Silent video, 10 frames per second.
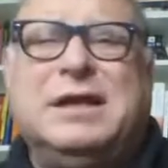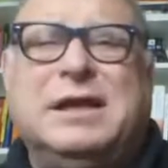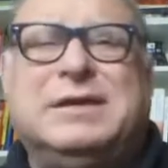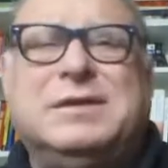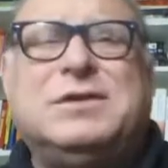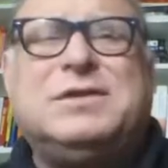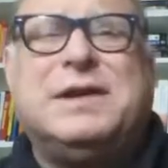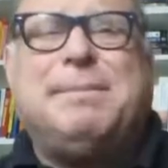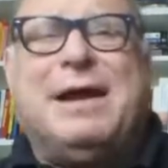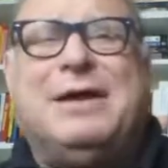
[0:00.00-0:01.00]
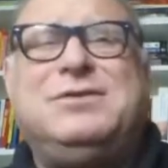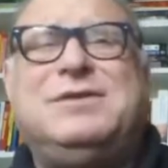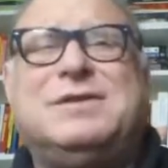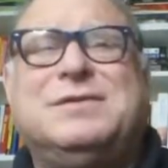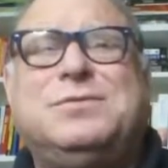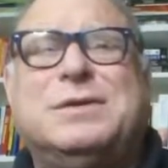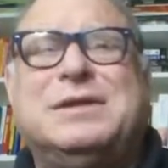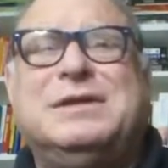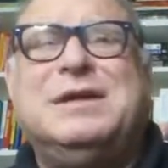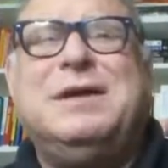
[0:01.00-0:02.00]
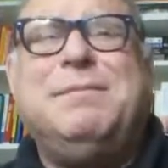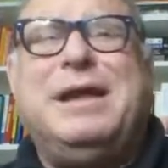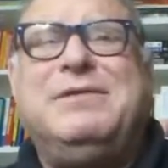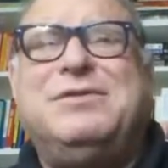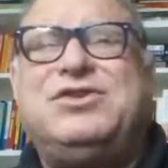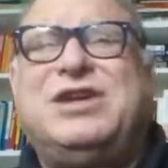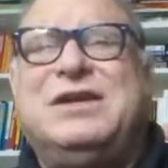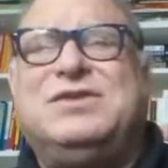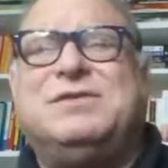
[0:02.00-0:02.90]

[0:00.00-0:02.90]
It looks like boundaries where the behavior changes